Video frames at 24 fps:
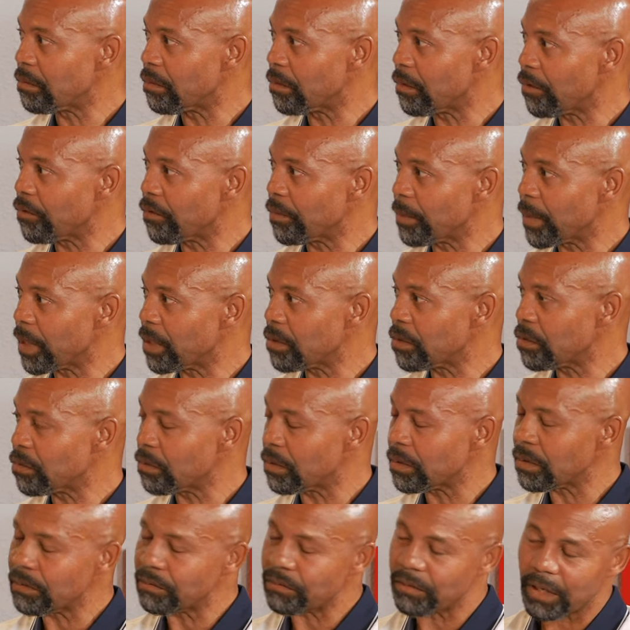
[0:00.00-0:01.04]
roughly by
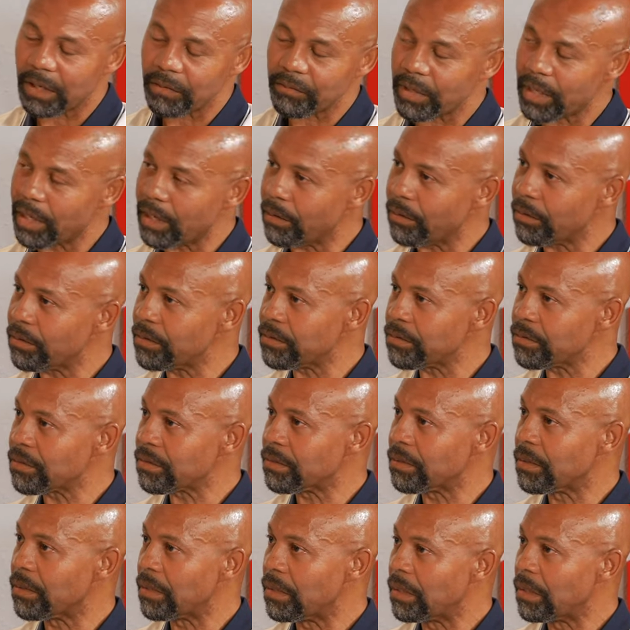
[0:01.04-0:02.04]
twenty five hours